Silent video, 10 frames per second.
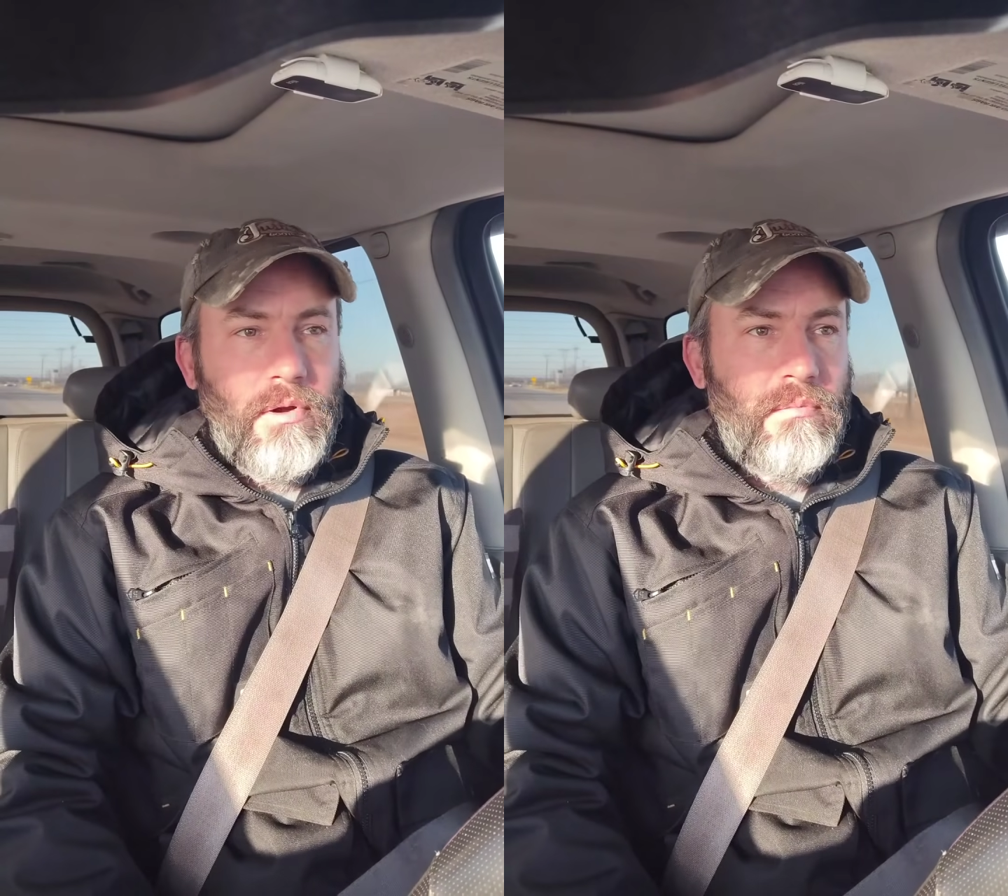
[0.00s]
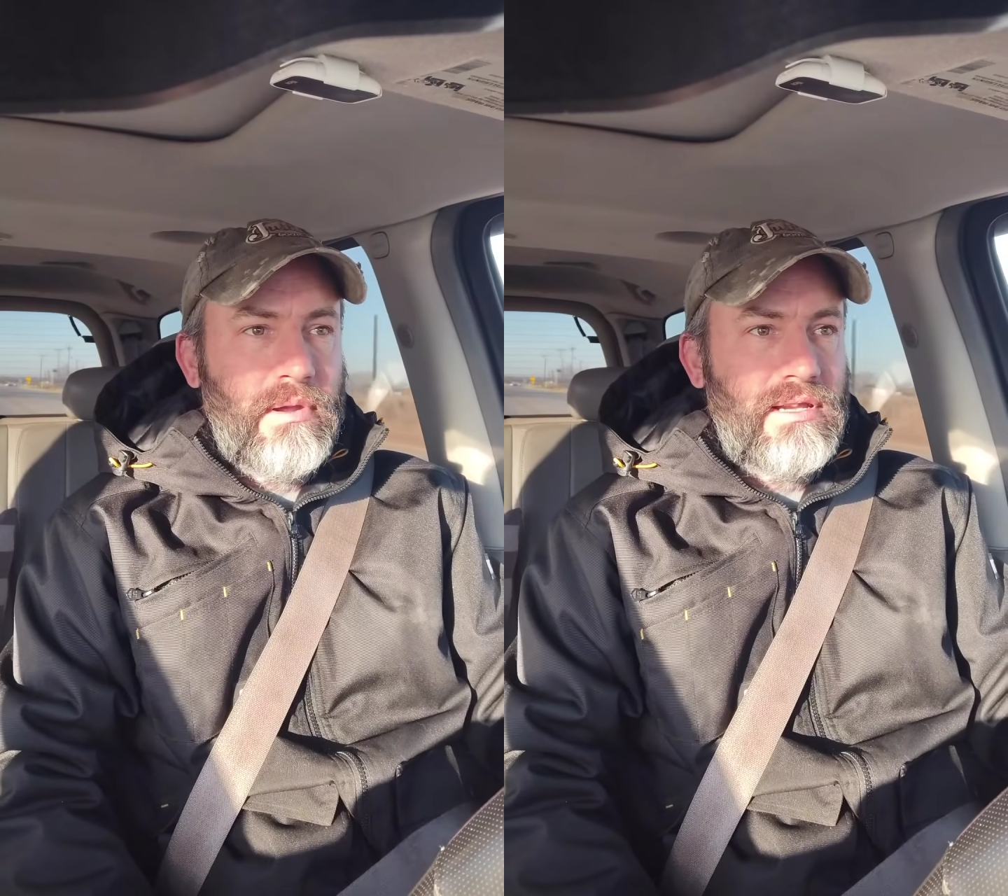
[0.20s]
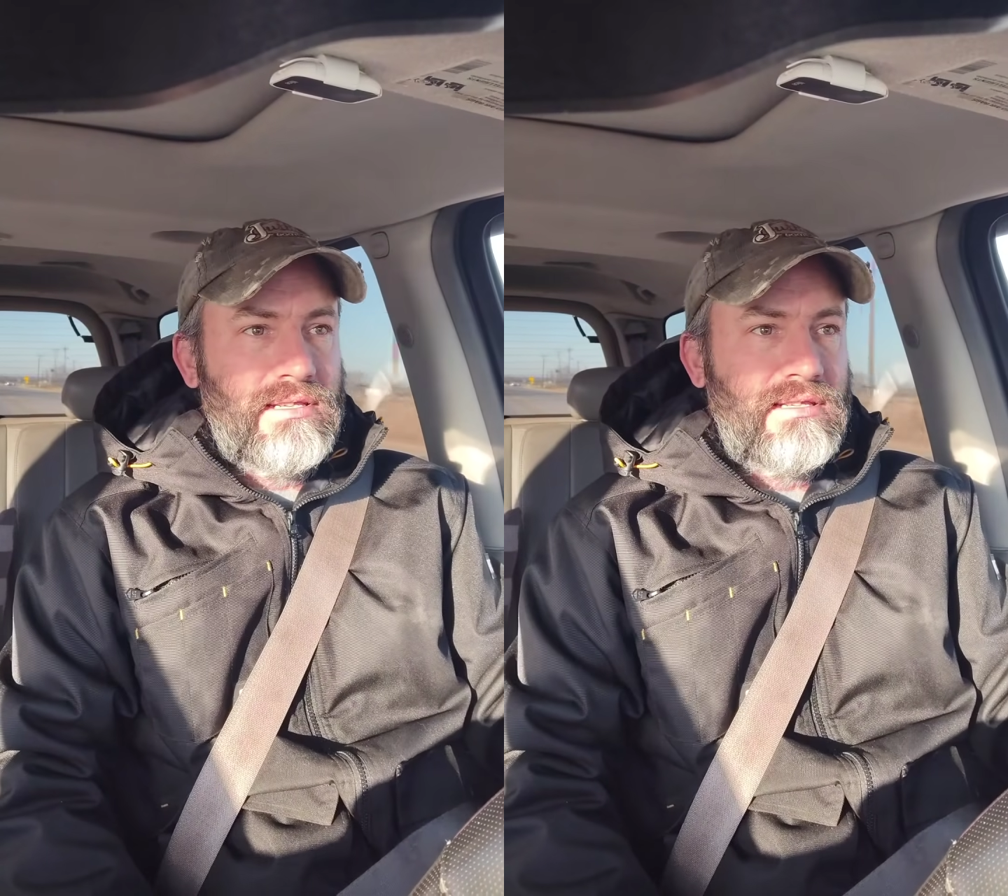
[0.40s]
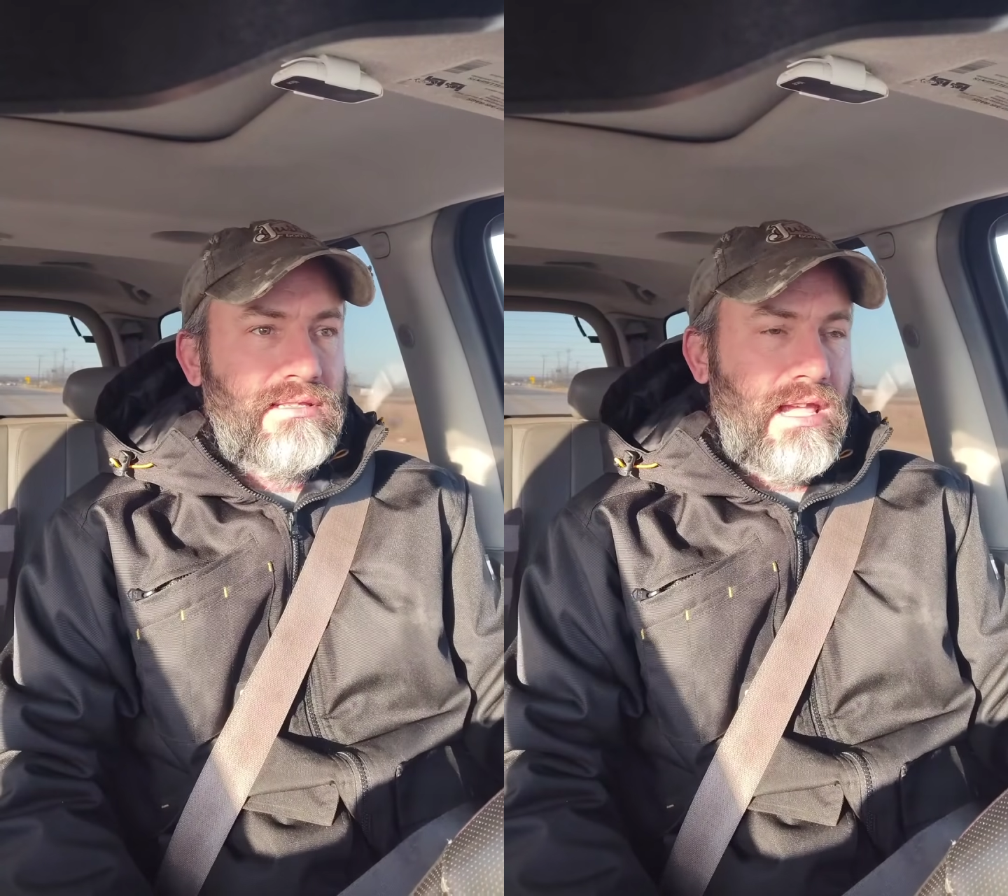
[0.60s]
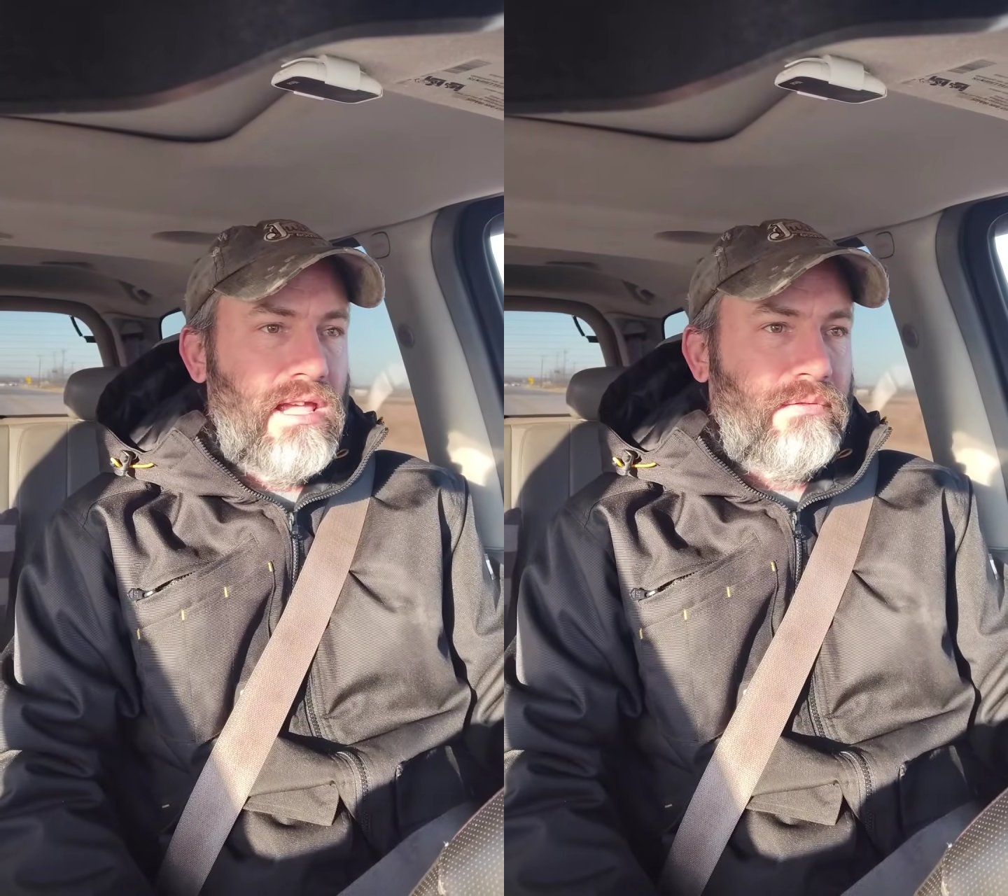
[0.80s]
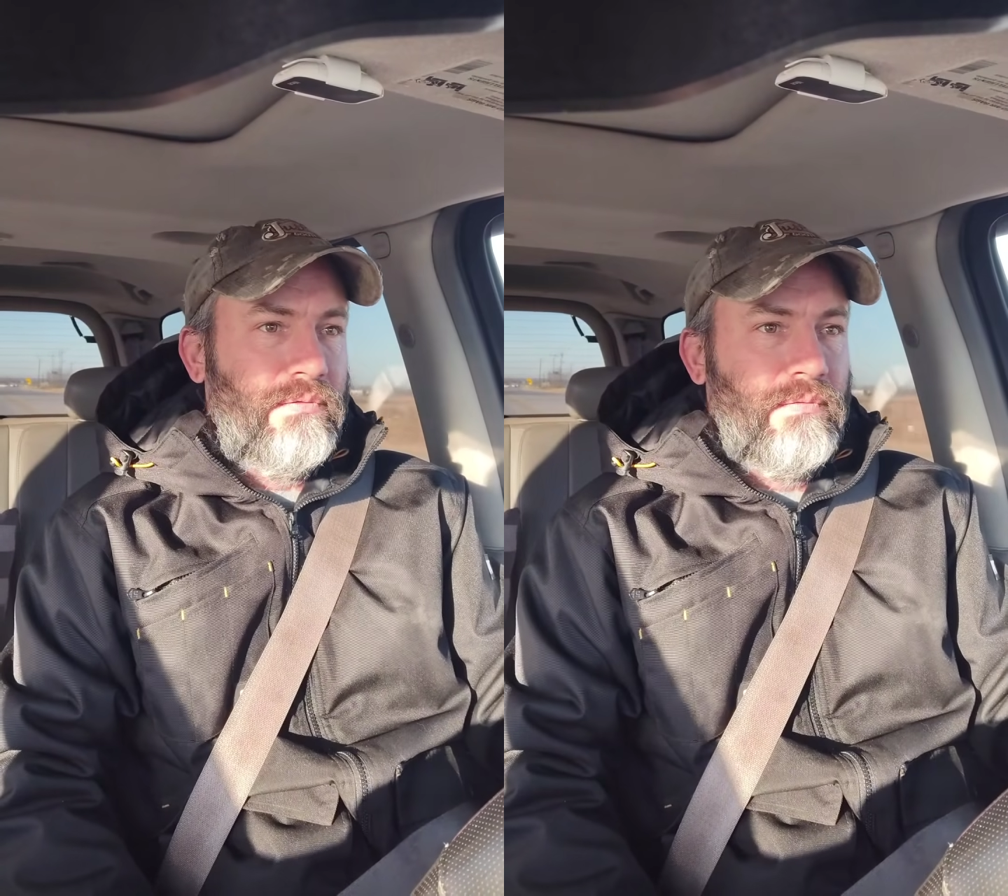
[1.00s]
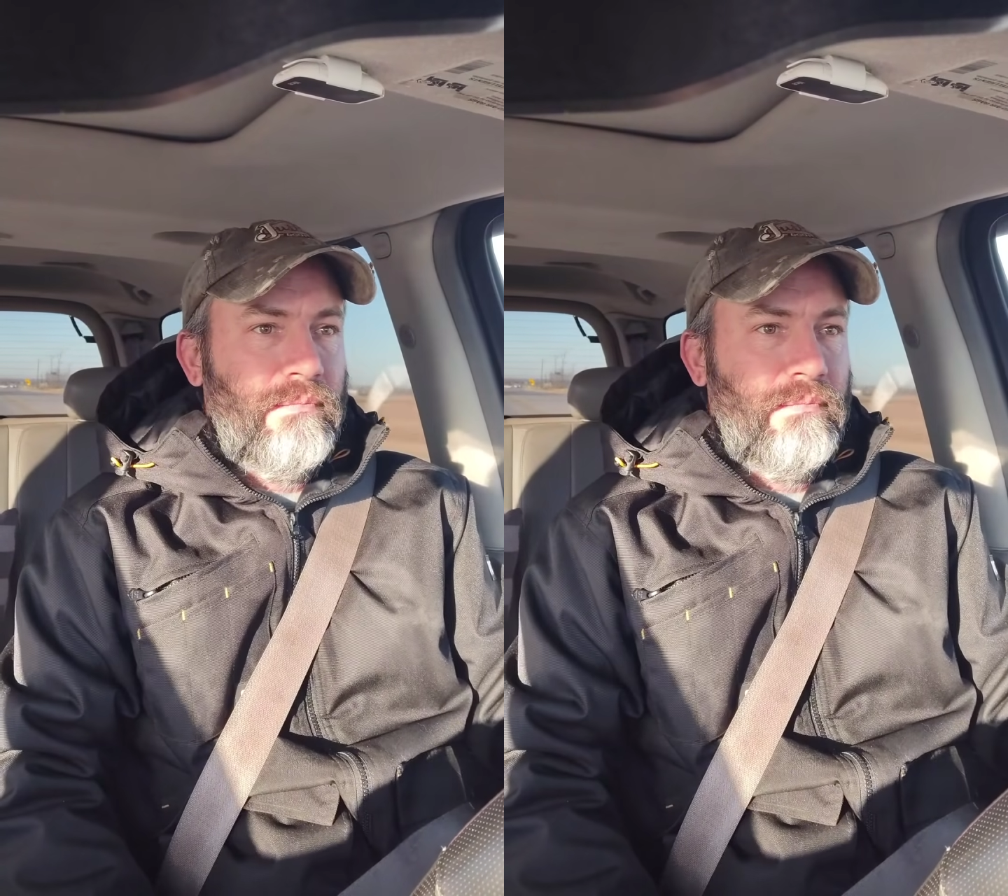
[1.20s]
everybody is safe.